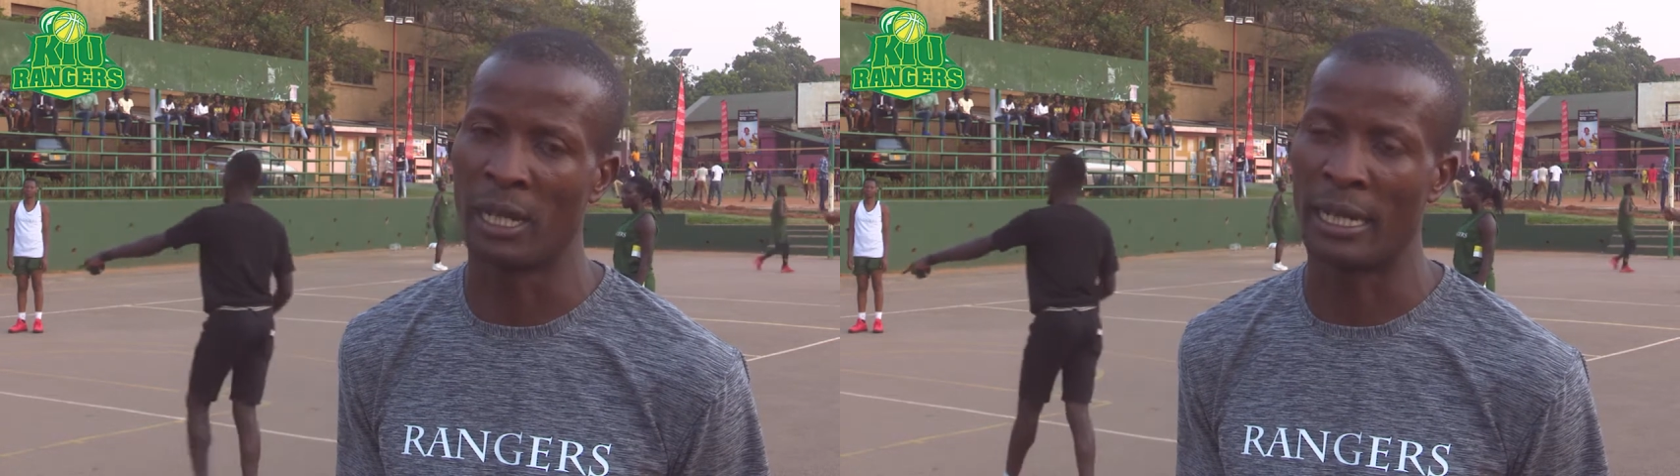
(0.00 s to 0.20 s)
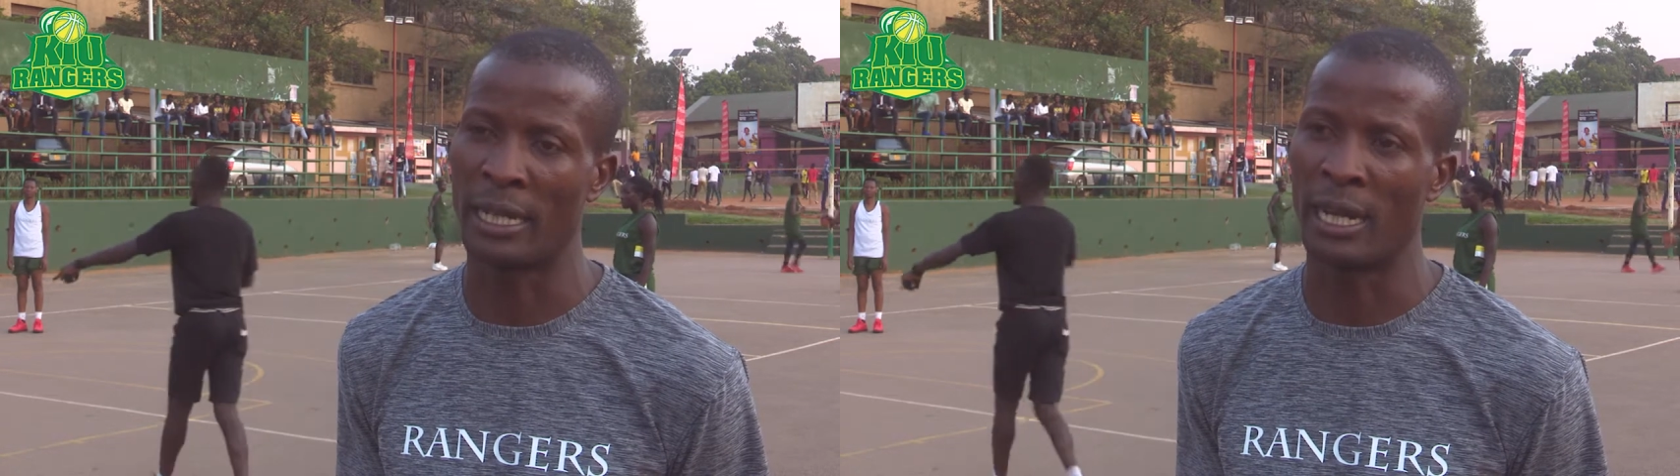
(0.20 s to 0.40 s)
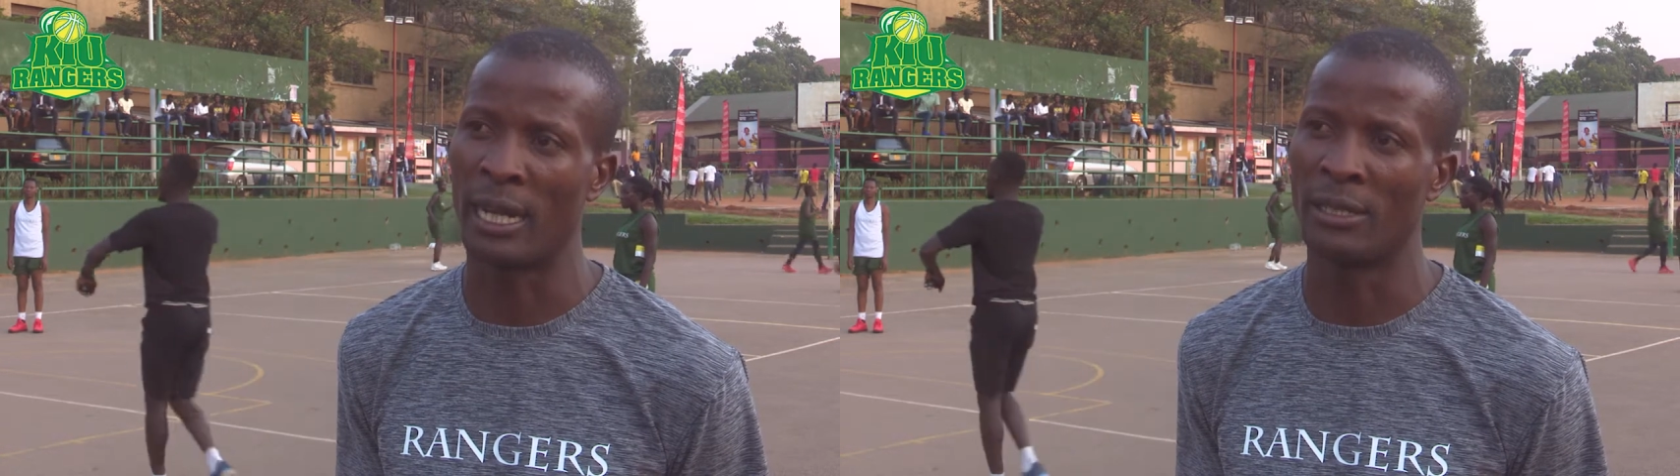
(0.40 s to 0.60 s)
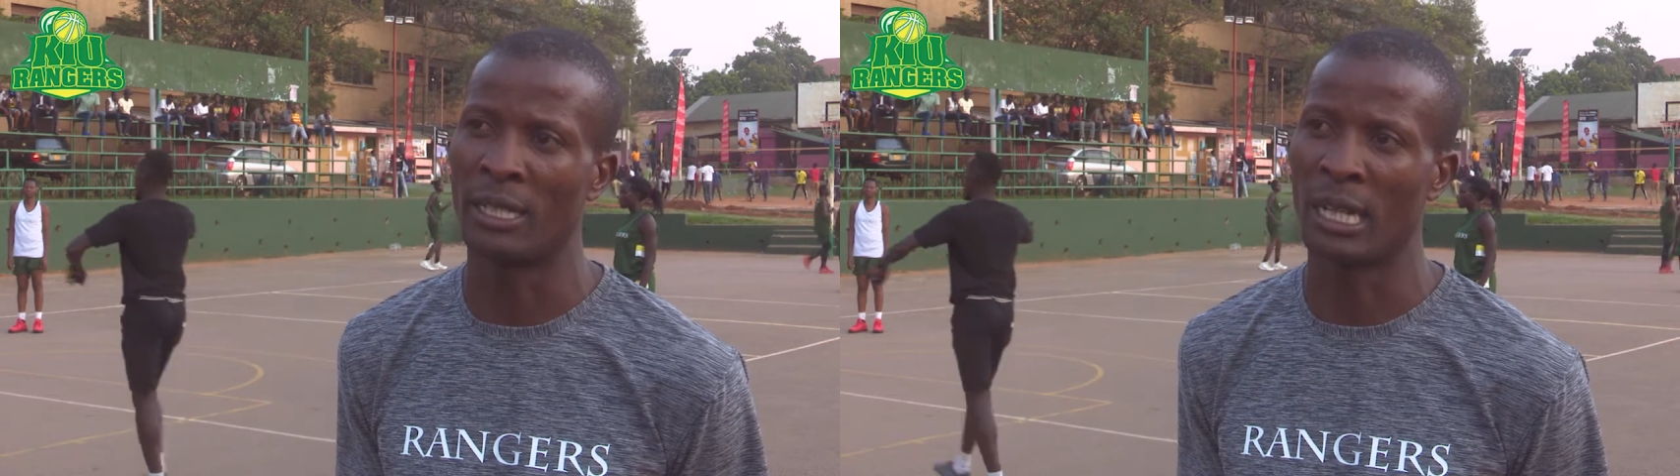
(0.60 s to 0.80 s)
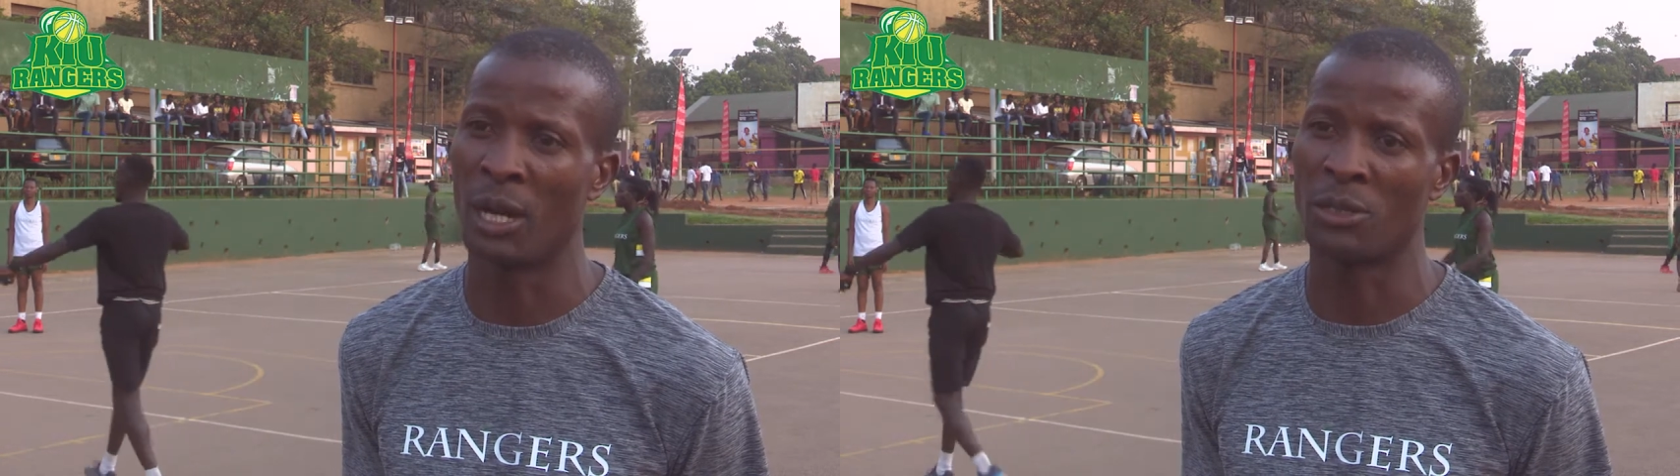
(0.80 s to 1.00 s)
like
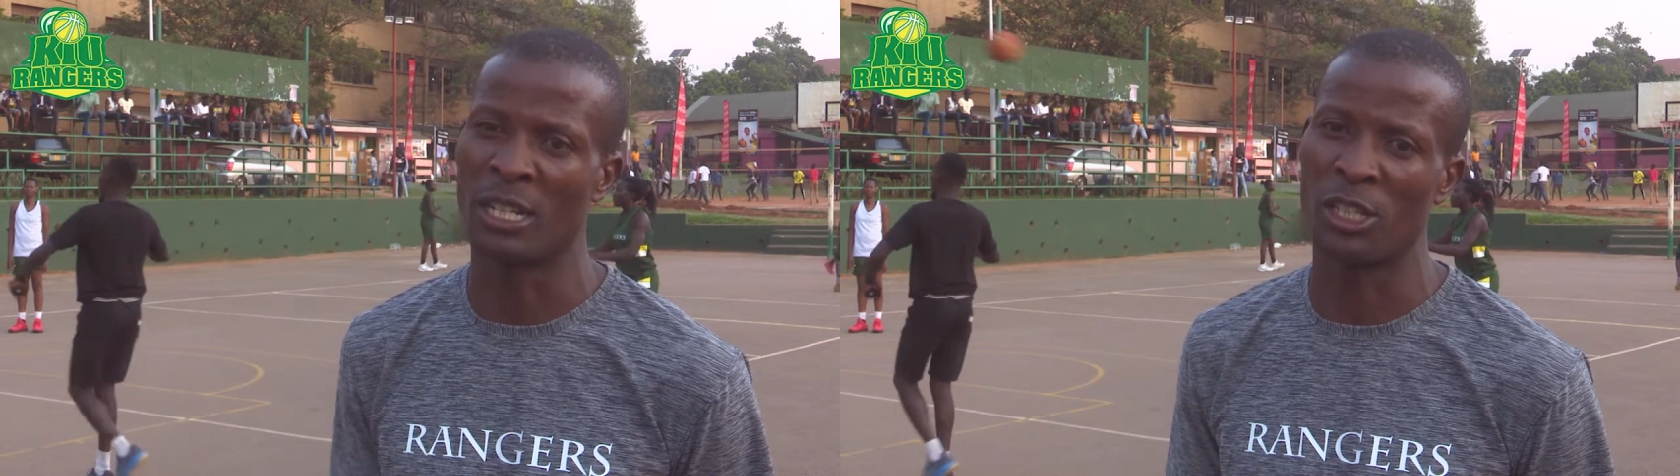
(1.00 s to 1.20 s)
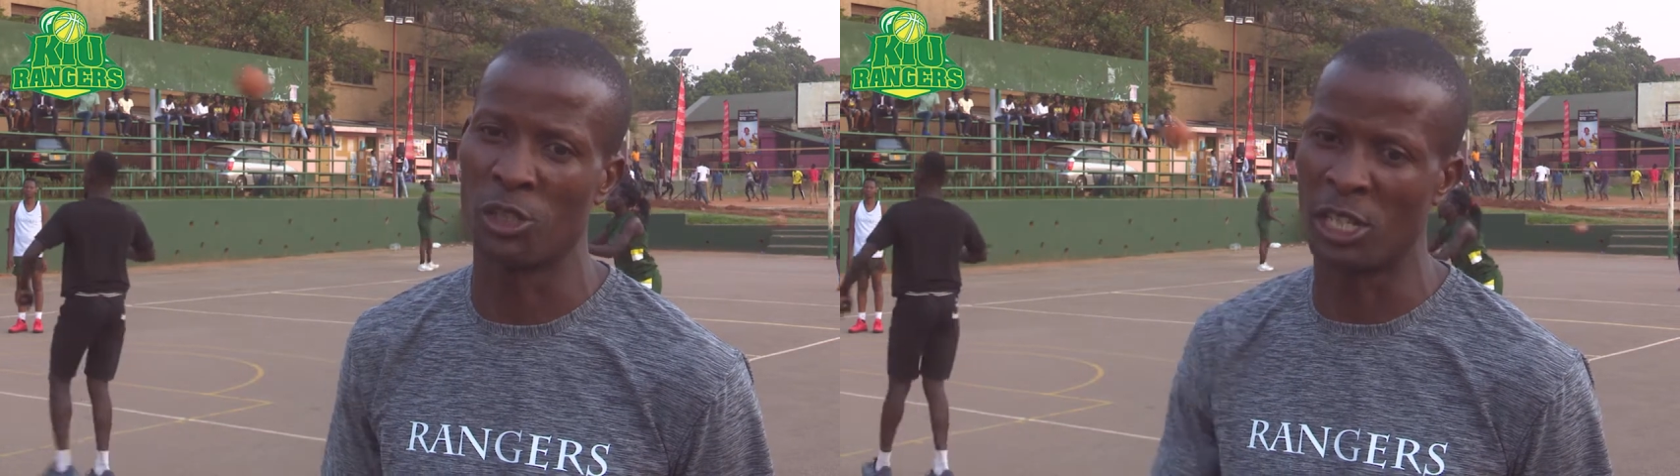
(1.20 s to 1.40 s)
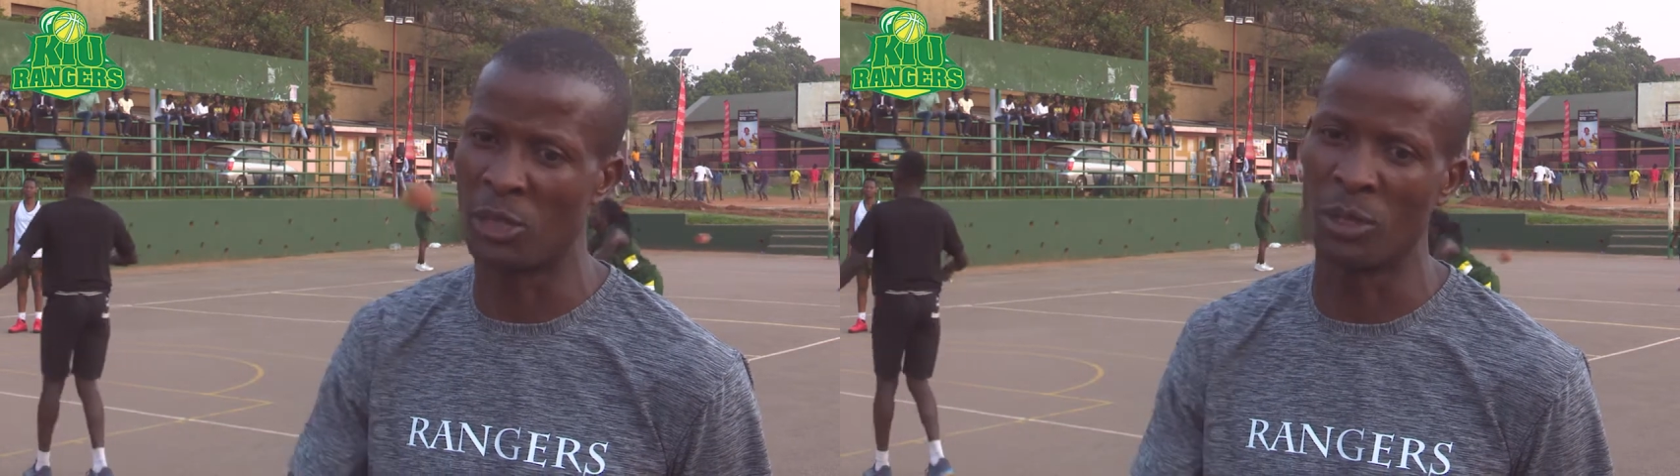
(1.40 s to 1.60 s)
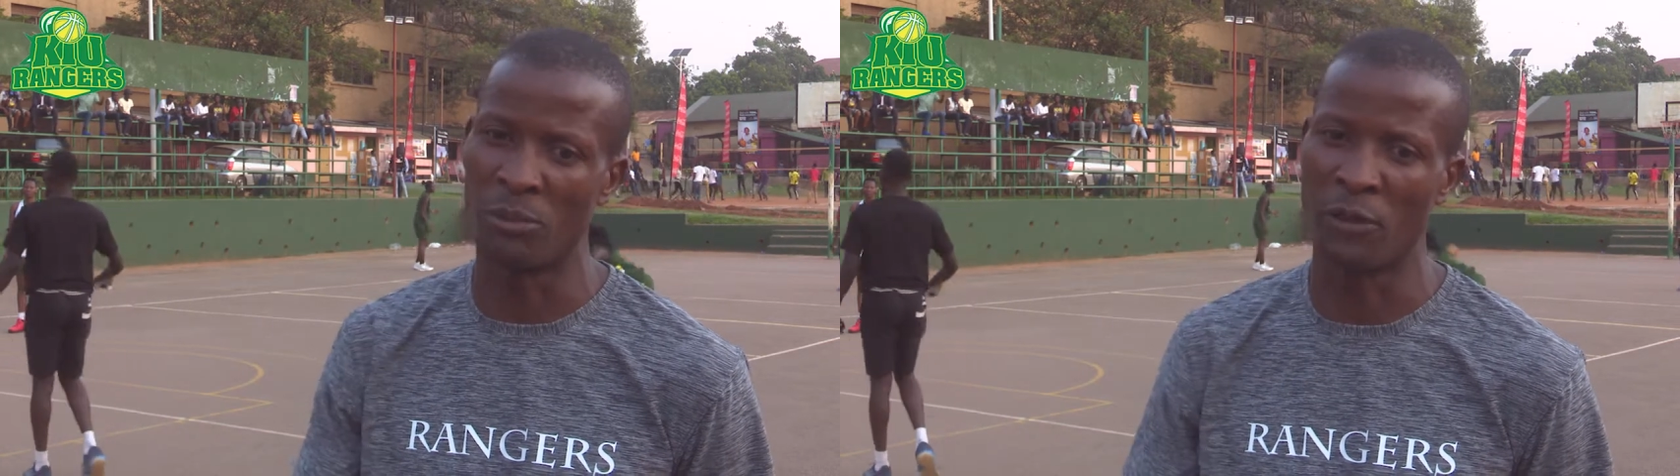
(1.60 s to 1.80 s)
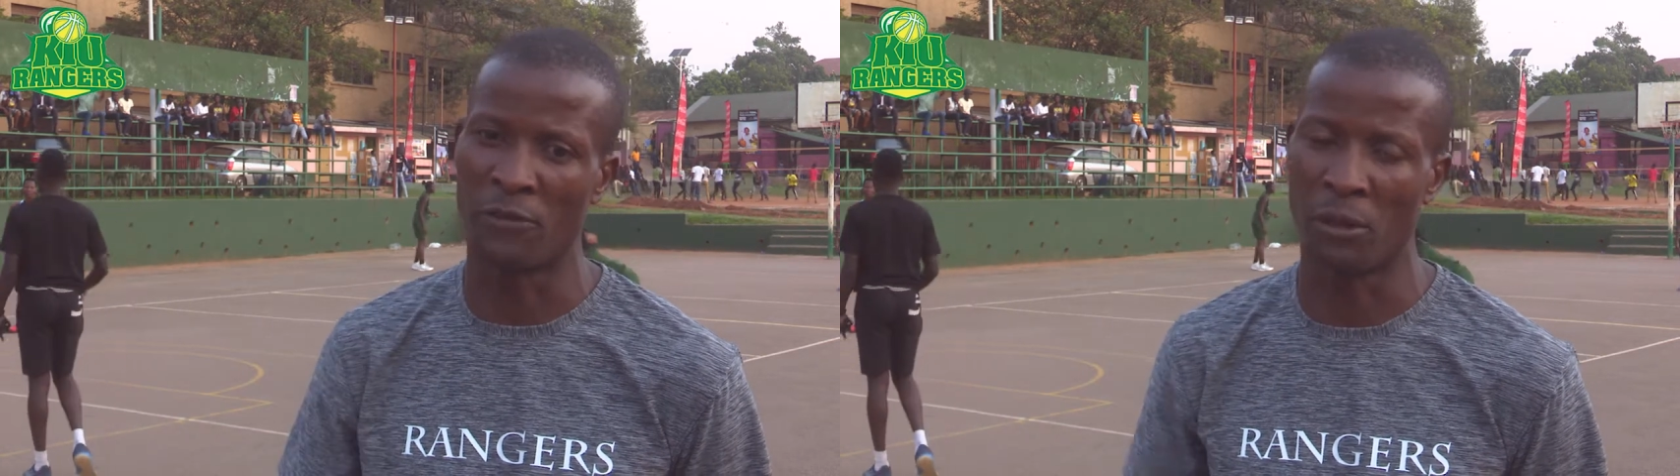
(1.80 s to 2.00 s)
the girls that are joining with
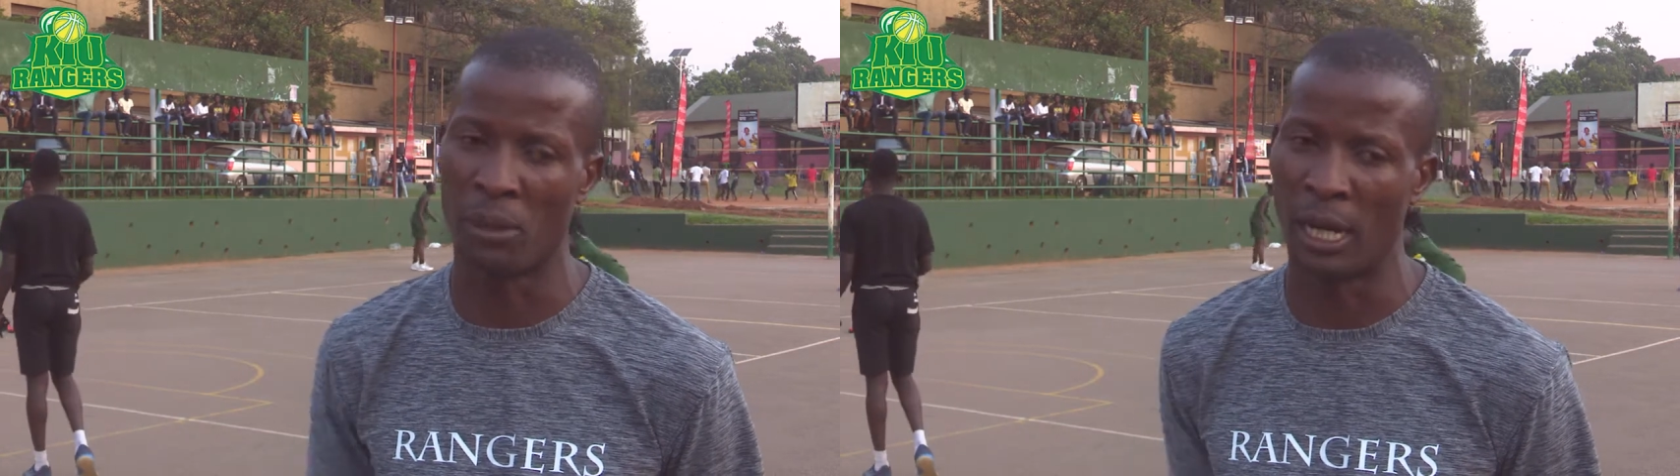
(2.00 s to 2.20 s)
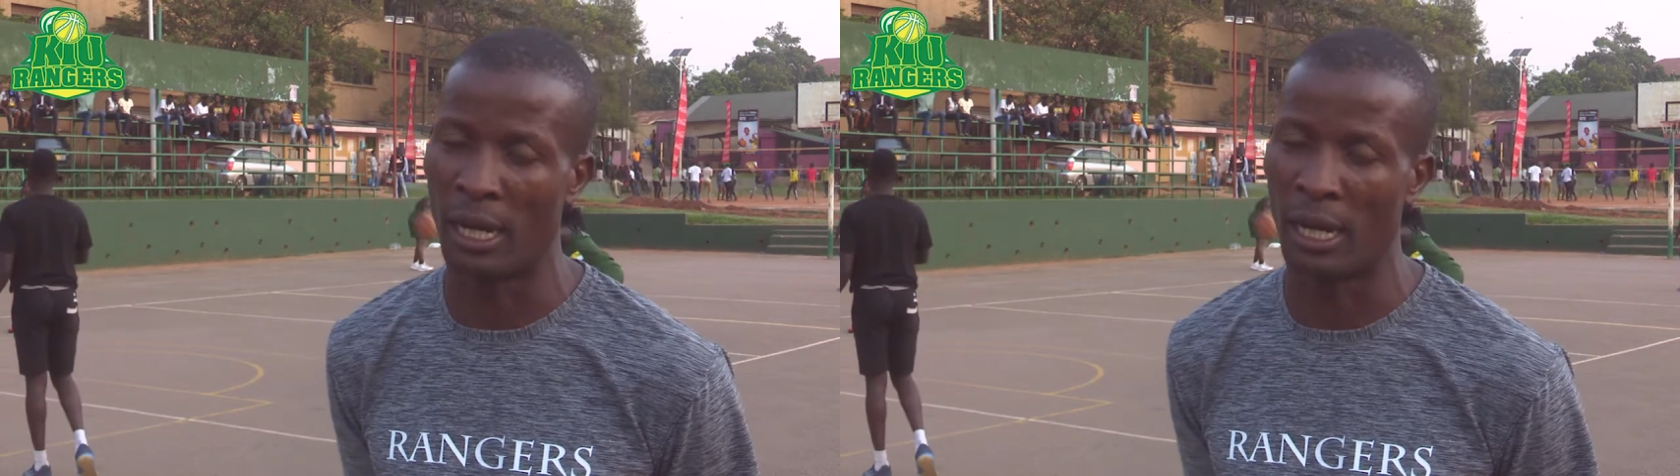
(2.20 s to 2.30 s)
me from